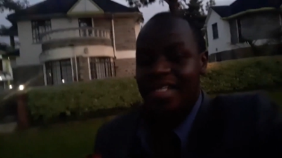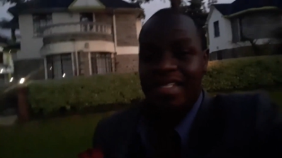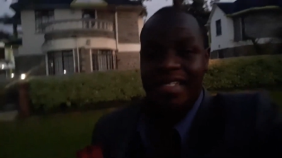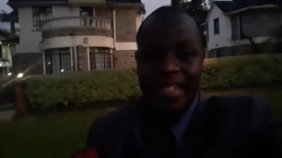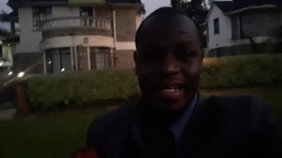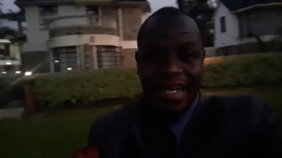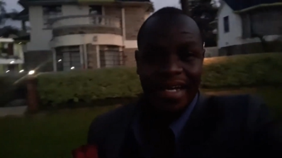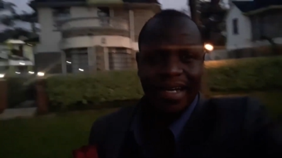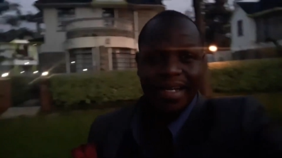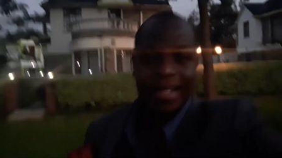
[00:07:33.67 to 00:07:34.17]

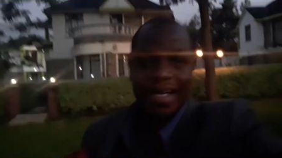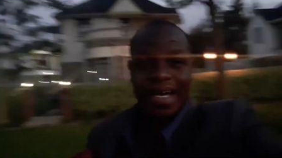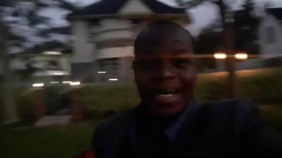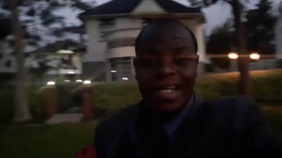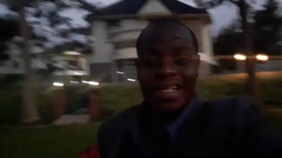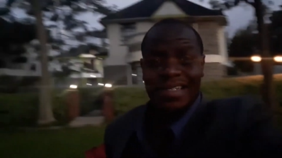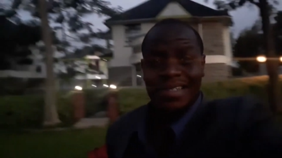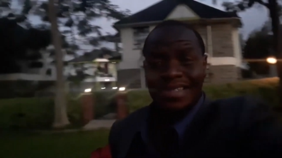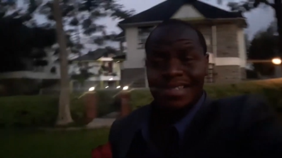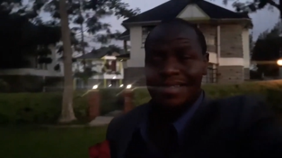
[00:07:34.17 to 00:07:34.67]
yeah
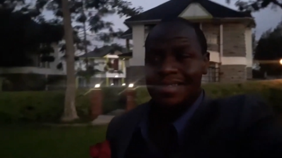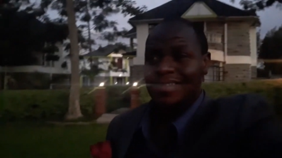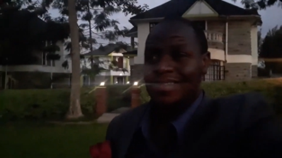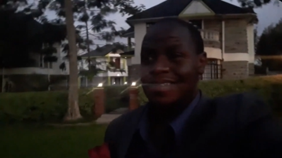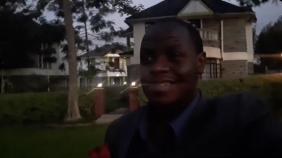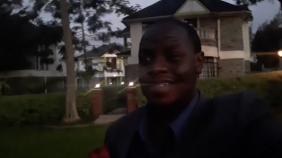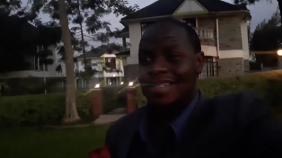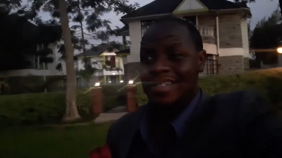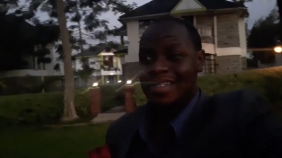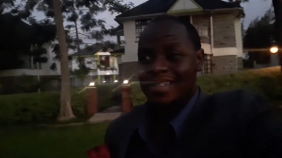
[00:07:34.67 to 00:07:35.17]
and
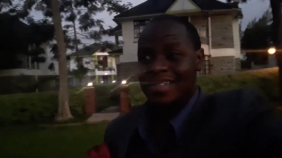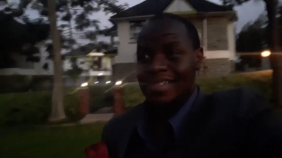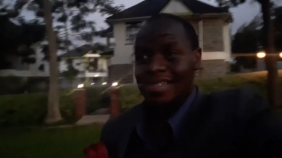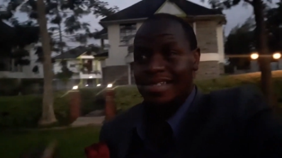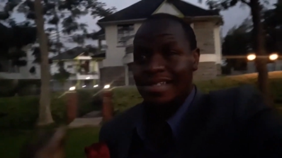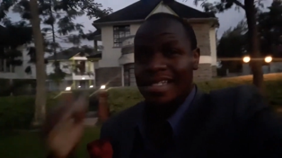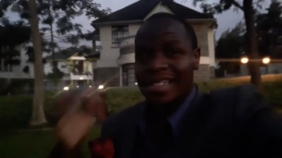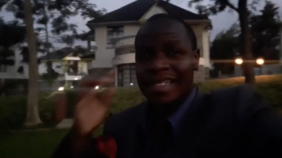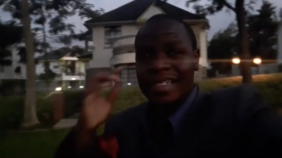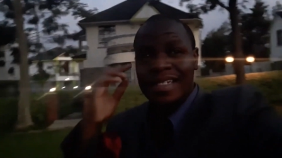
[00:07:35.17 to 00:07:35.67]

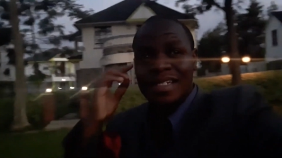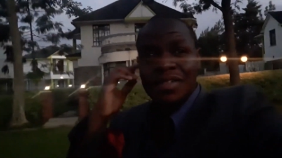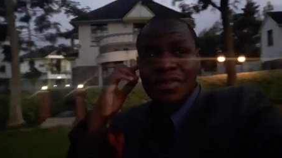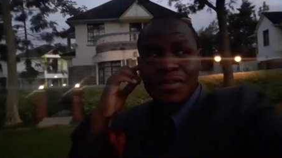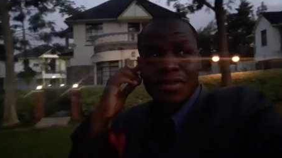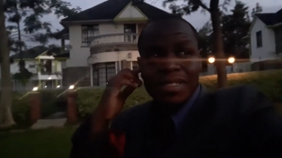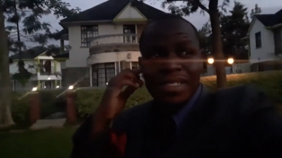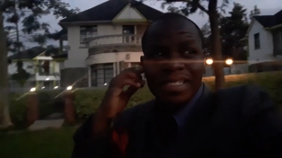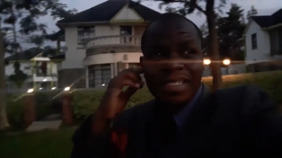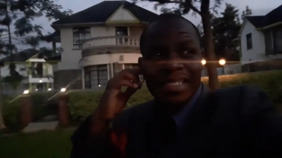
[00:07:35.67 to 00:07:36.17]
they're
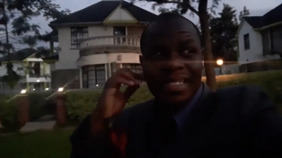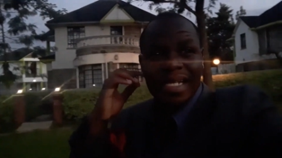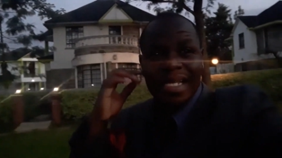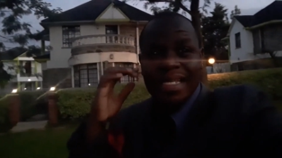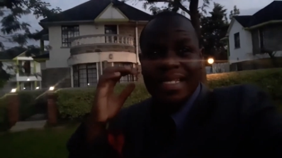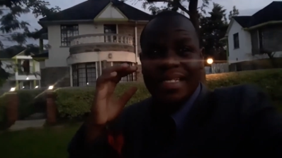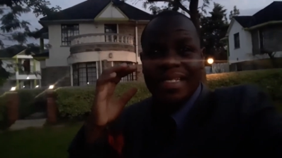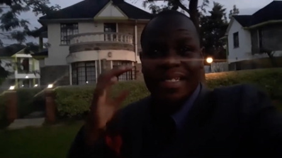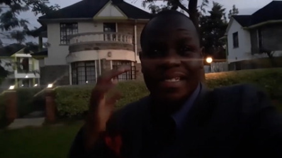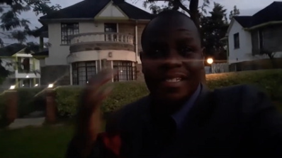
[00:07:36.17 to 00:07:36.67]
not
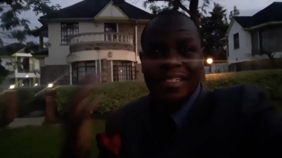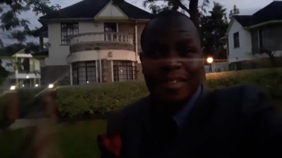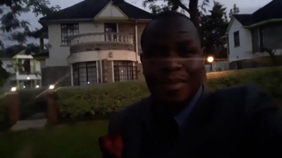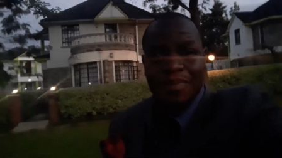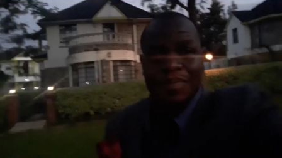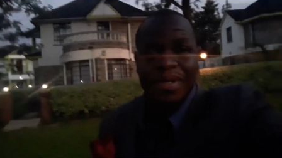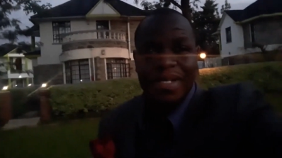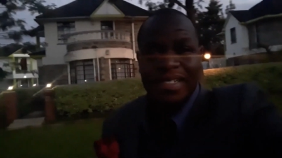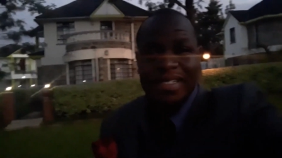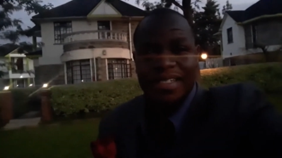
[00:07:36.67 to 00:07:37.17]
like
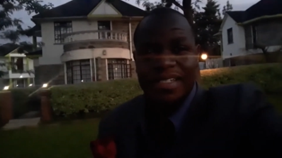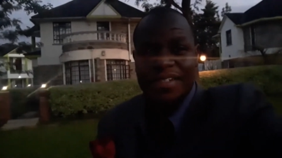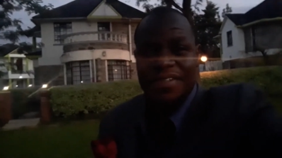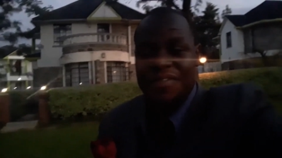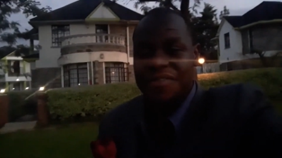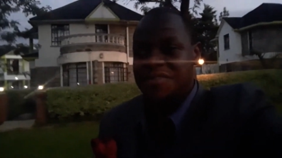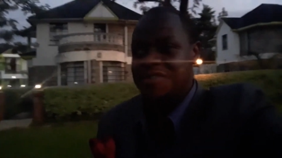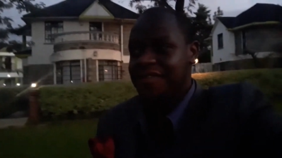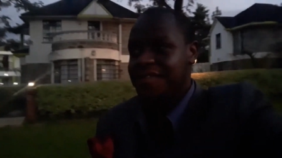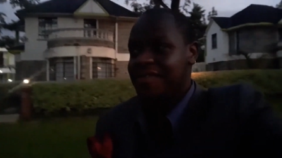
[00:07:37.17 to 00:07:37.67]
expensive